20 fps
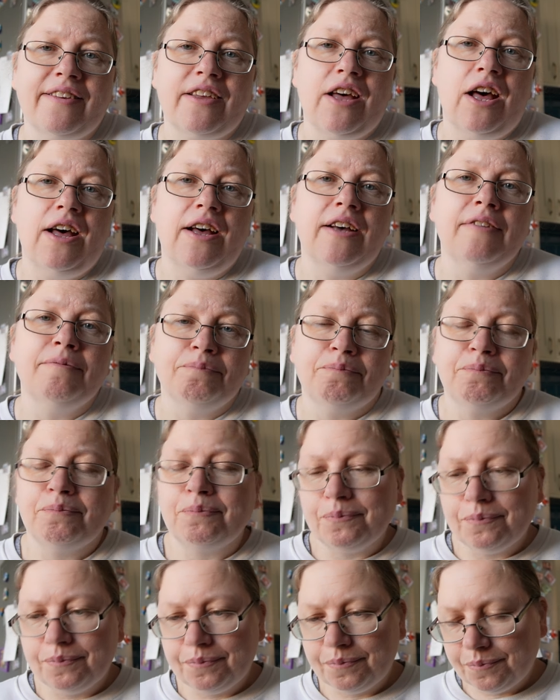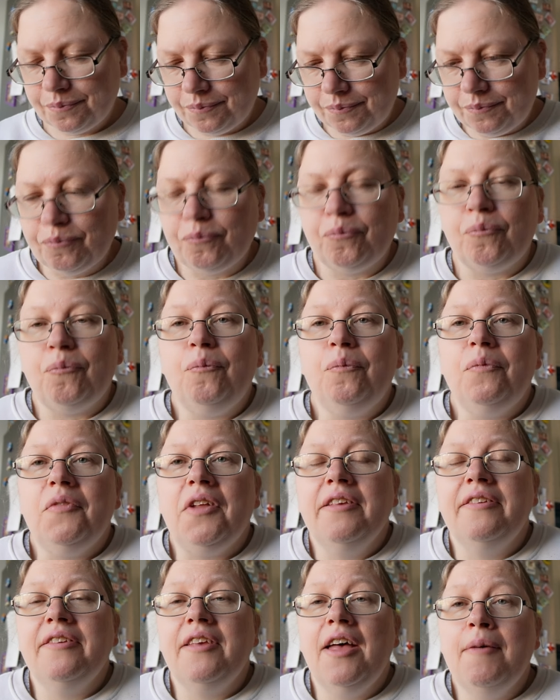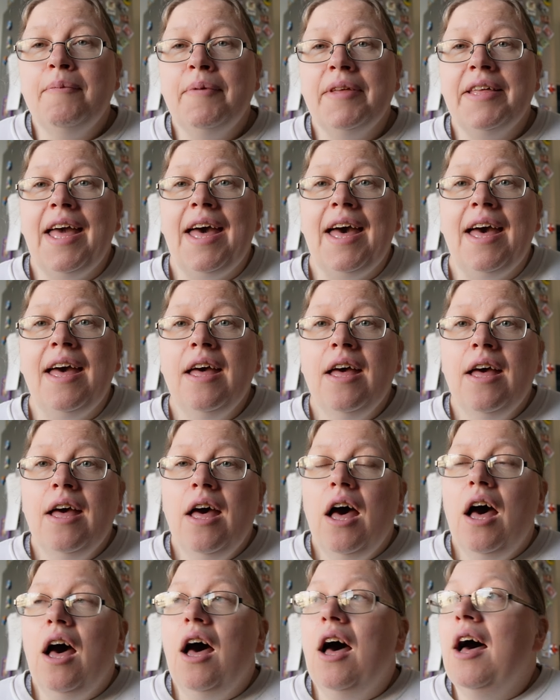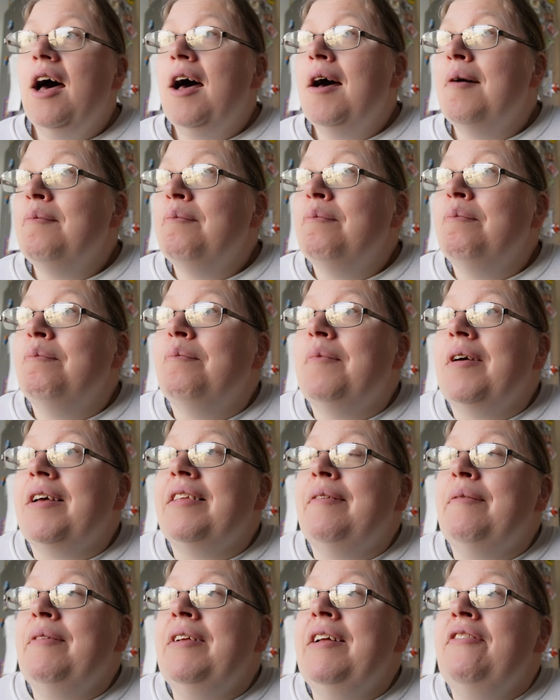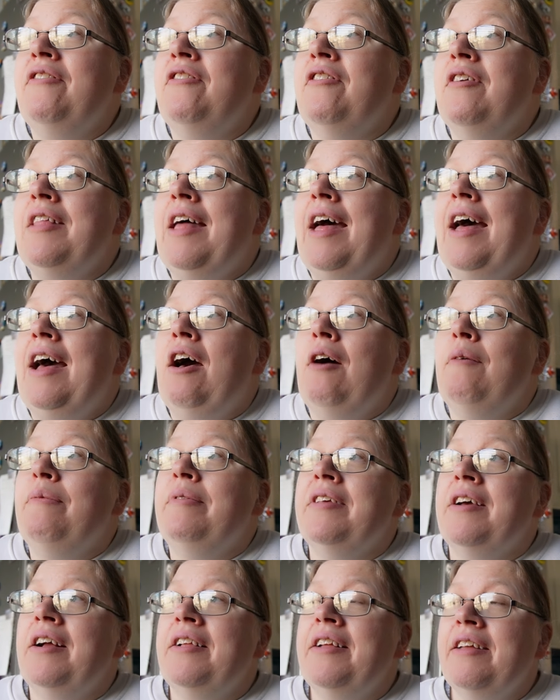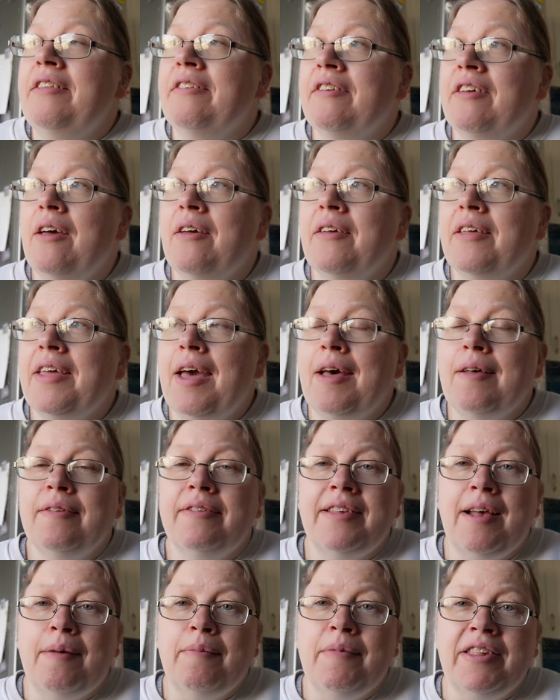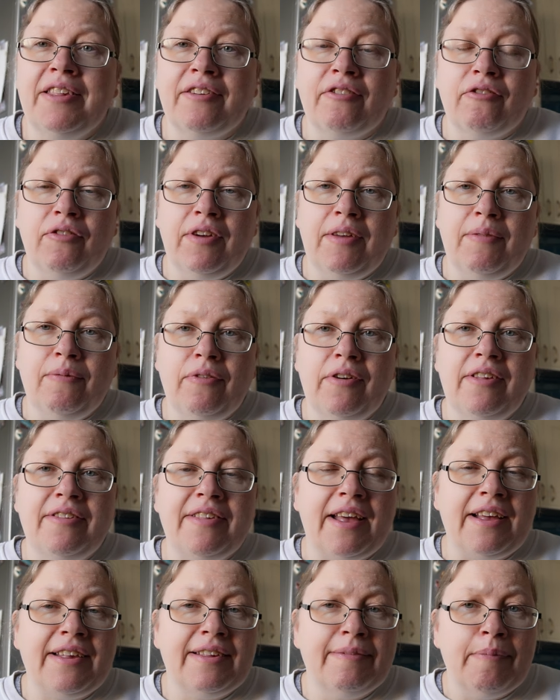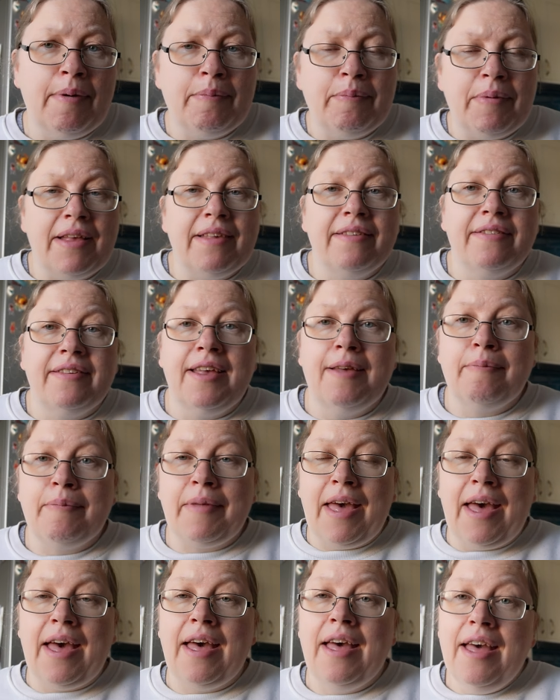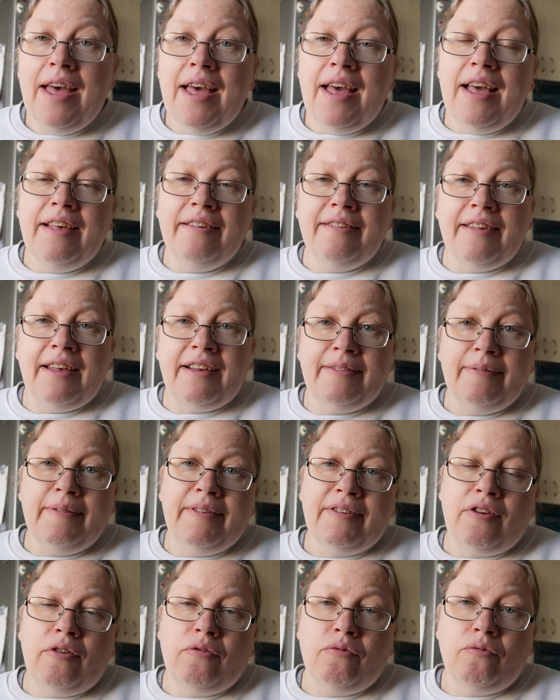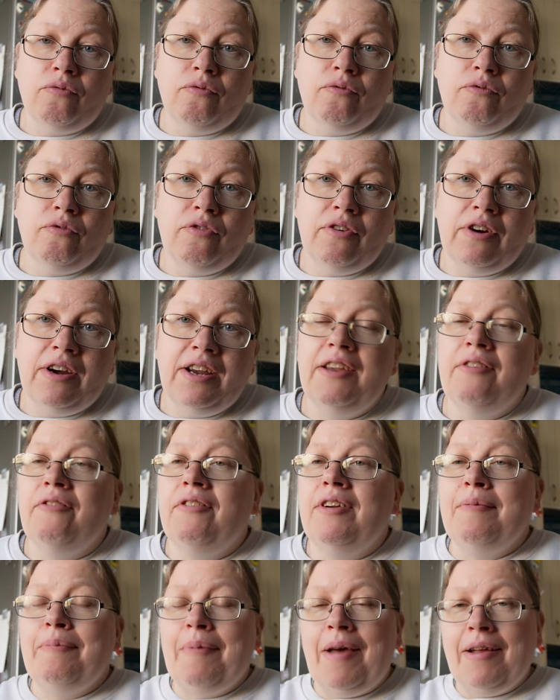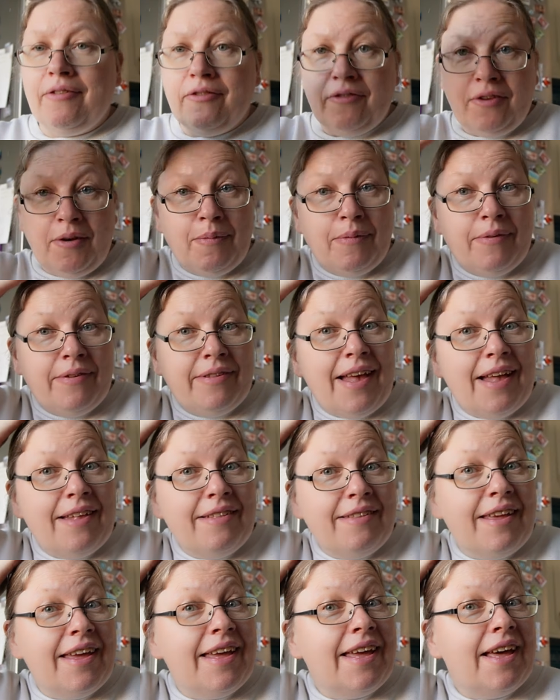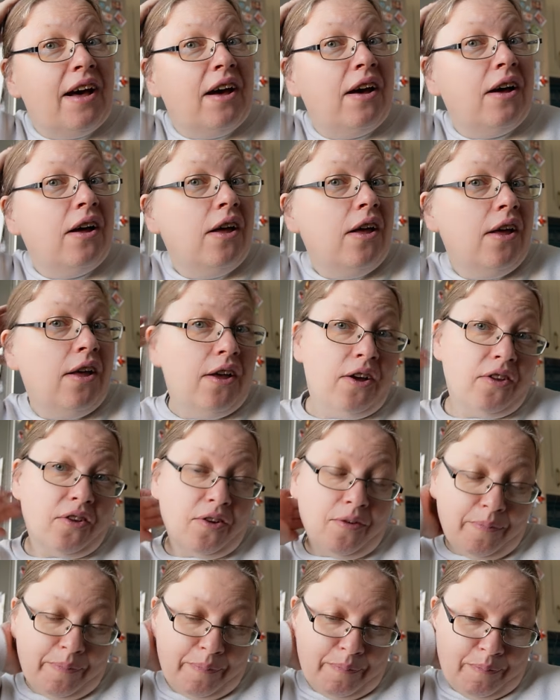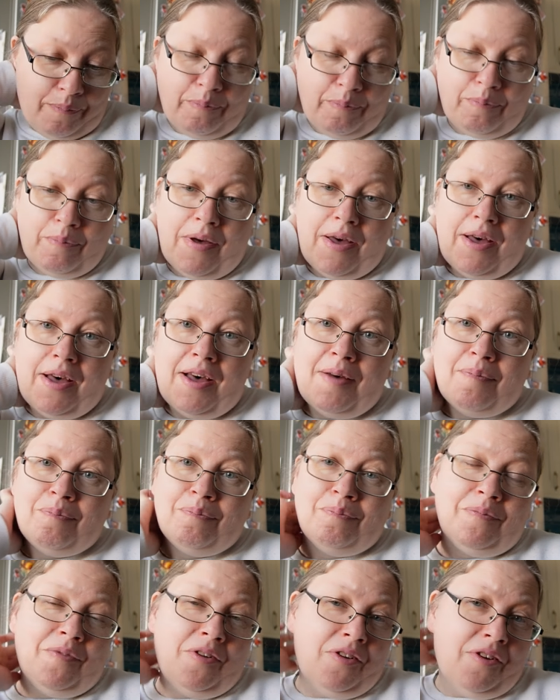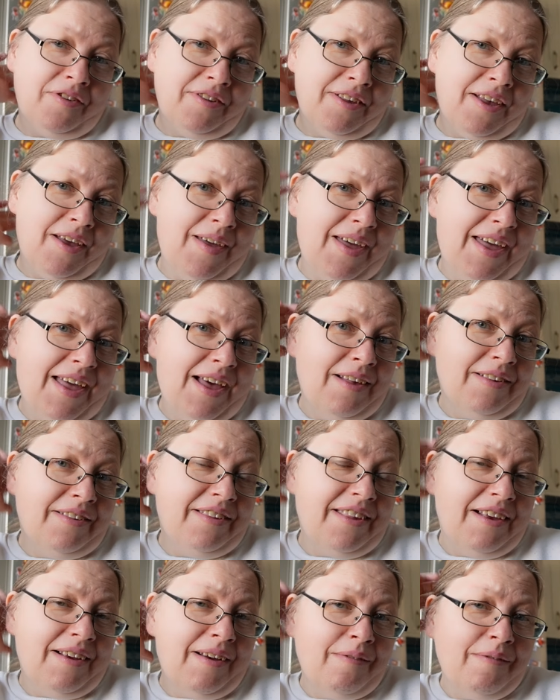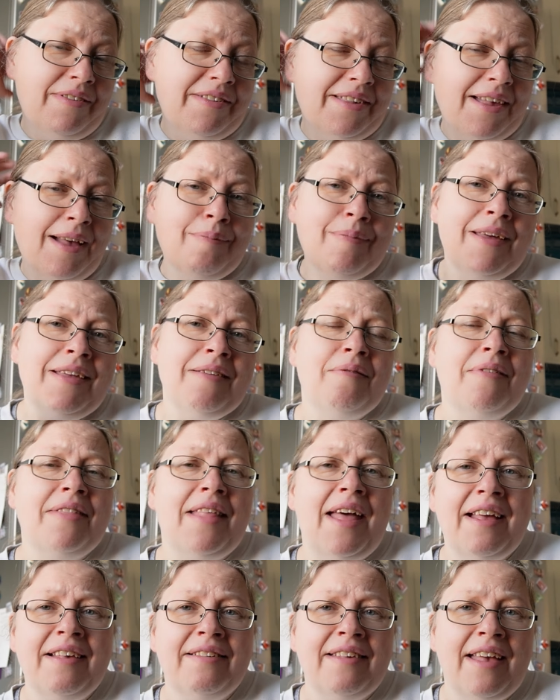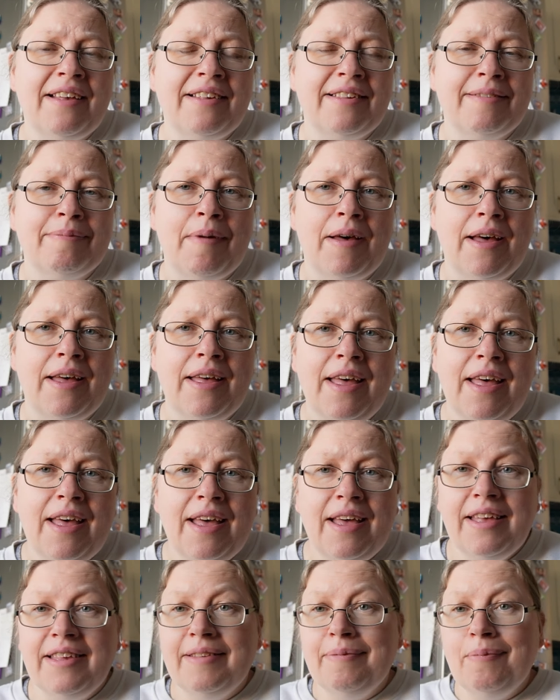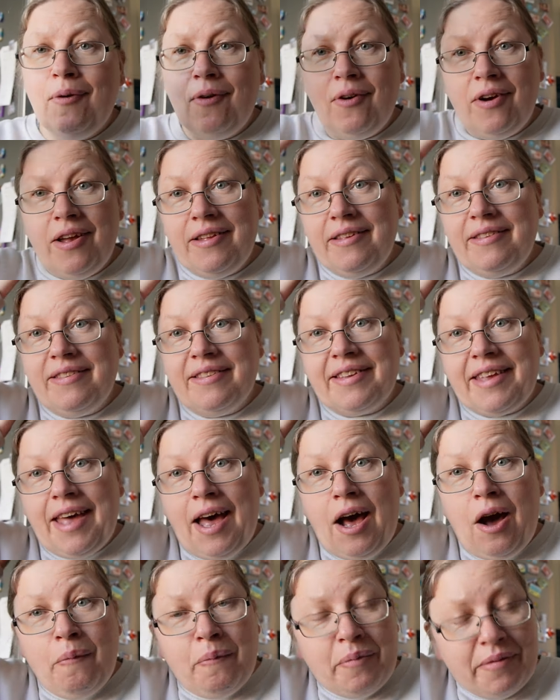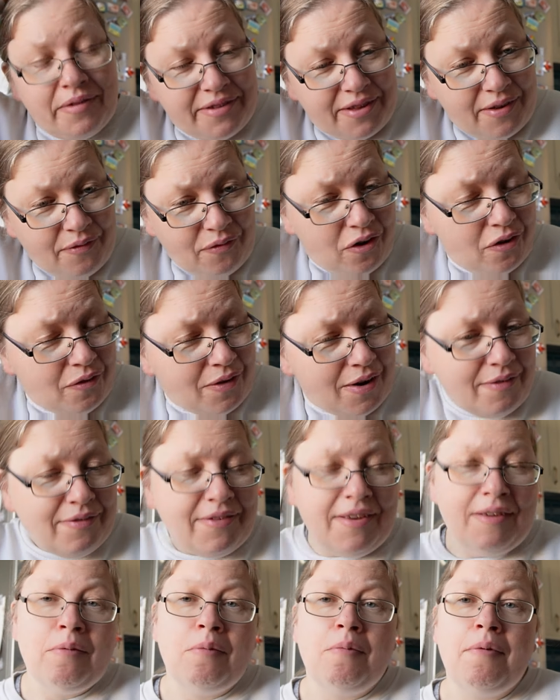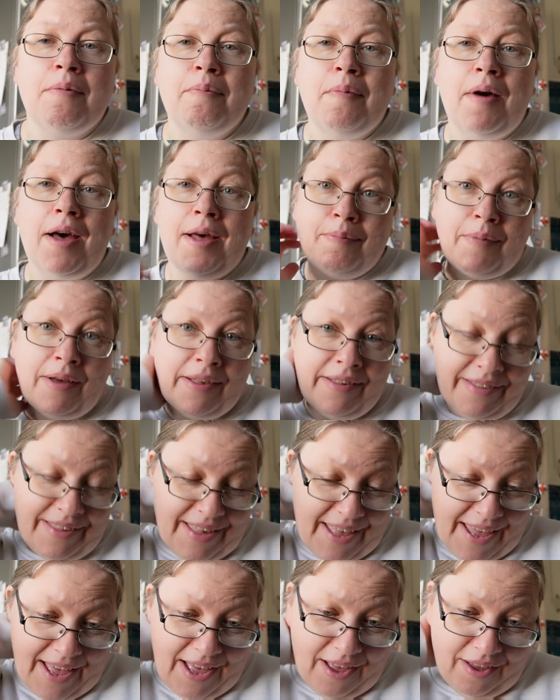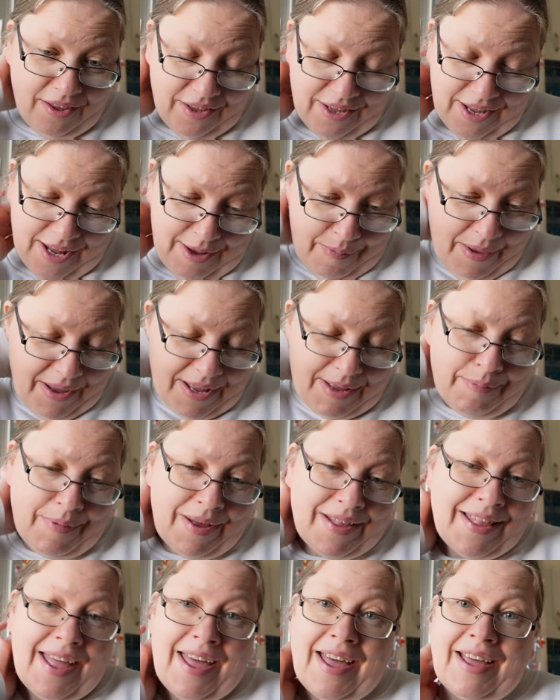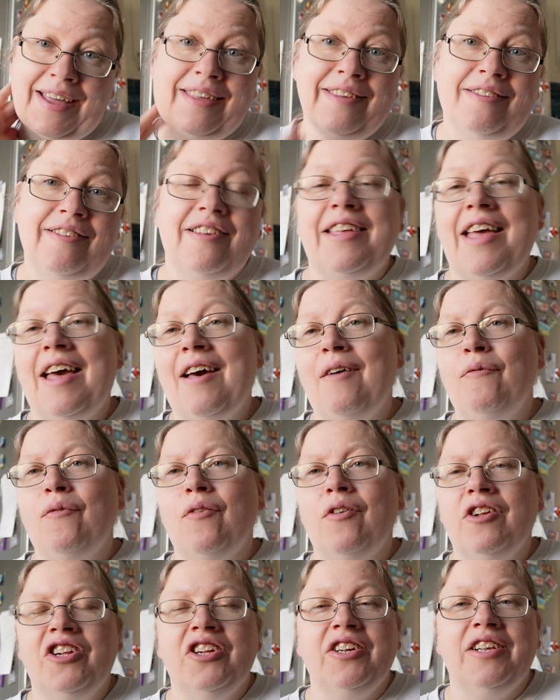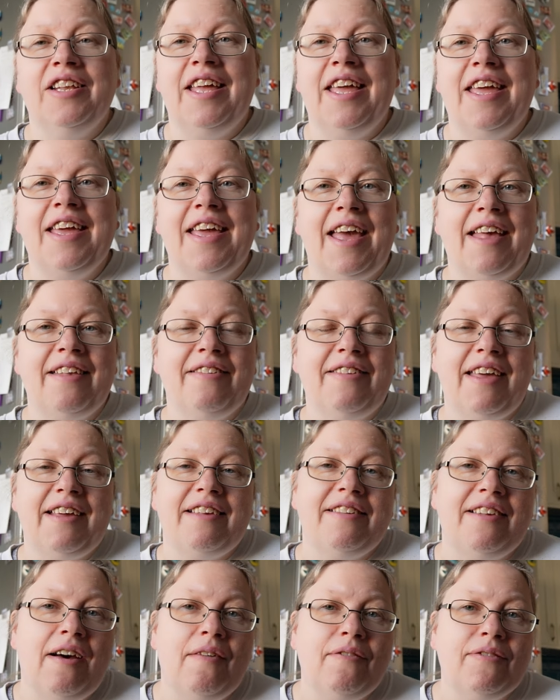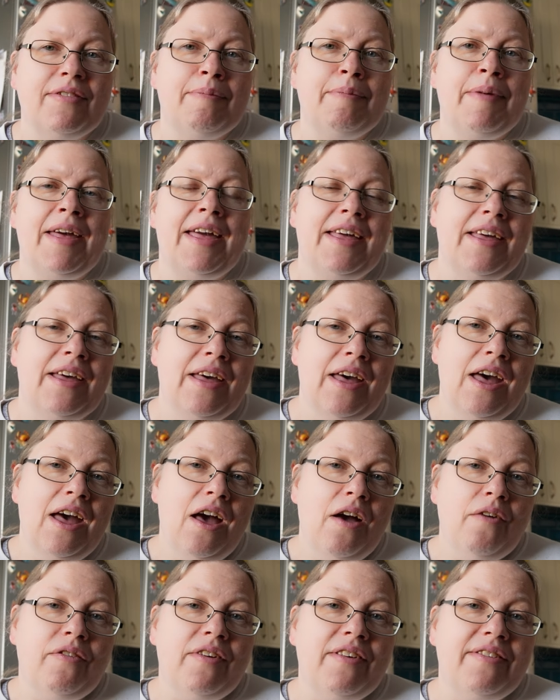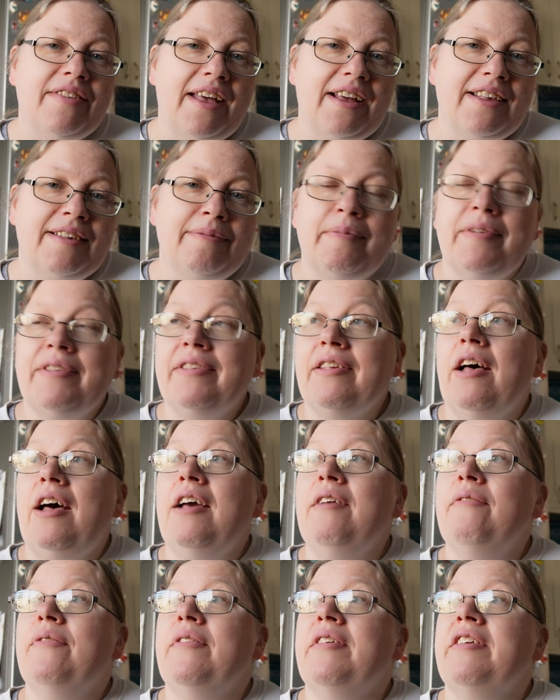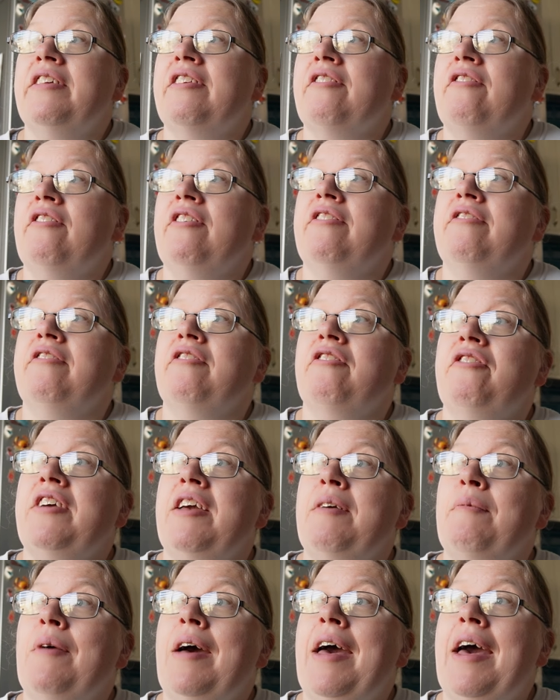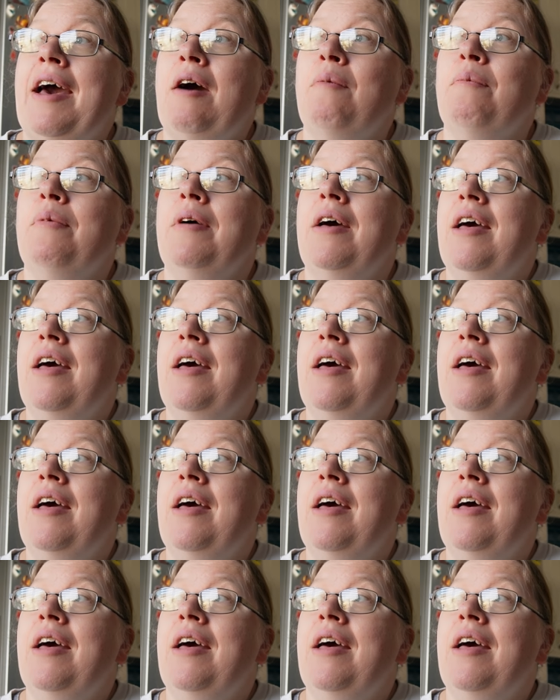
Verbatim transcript: car so but yeah um like I said we need to do that obviously I need to go and get Sammy's cream for his eczema bless him yeah his eczema's got really really bad on top of his head here and all um, and also here. See, like with Sammy, with his eczema, it's more in his scalp and stuff all around here, but with mine, mine's here, back of my neck. So yeah, unfortunately, he gets takes after me for his eczema. So hopefully, this cross cream will help.